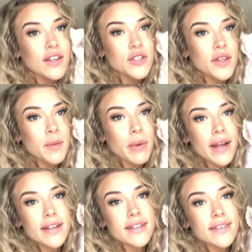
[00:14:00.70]
Turn the
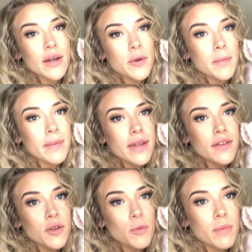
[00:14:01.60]
brightness down a
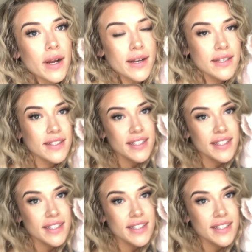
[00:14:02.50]
bit too bright.